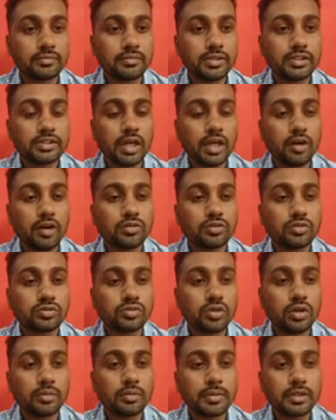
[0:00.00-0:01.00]
means how to
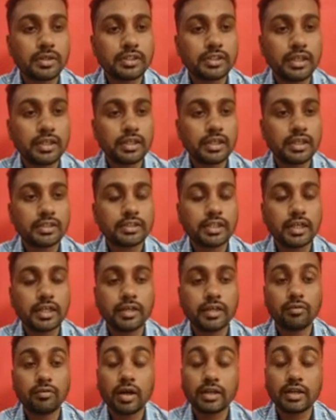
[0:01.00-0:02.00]
solve percentage
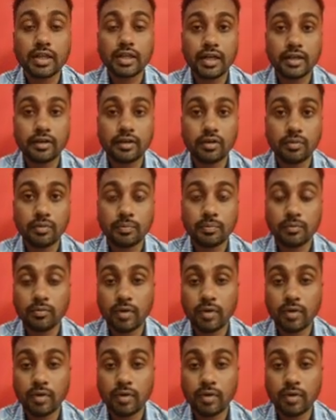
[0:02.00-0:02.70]
and what kind of,